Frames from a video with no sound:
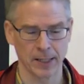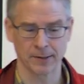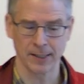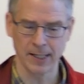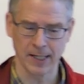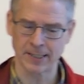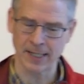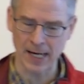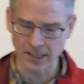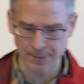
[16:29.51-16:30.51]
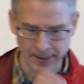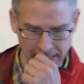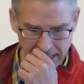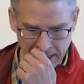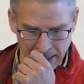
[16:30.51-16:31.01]
It's, it has been
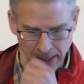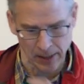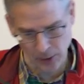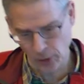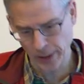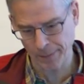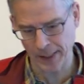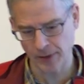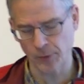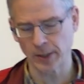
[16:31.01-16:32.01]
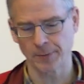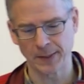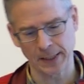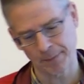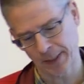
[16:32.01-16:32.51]
done. The only place where it's
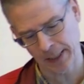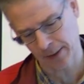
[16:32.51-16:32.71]
been done pretty